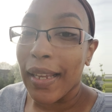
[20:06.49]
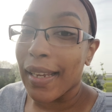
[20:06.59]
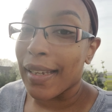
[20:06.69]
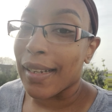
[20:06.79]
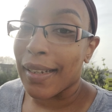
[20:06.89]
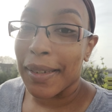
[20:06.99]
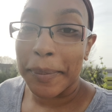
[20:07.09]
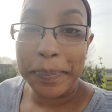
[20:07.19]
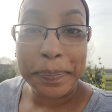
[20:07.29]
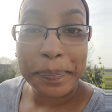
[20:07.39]

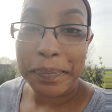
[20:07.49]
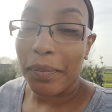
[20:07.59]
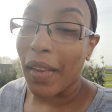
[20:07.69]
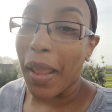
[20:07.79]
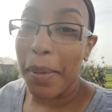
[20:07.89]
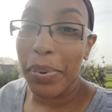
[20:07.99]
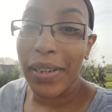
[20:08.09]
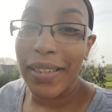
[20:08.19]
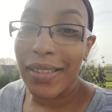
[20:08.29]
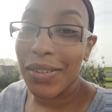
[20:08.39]
And
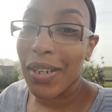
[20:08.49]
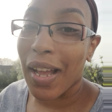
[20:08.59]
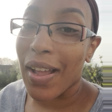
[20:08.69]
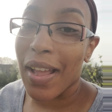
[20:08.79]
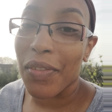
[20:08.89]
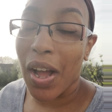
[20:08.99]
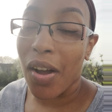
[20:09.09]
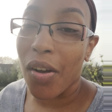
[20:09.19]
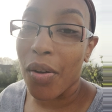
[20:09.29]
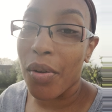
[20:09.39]
pretty soon I'll have
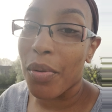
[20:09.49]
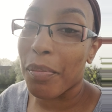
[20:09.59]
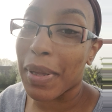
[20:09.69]
all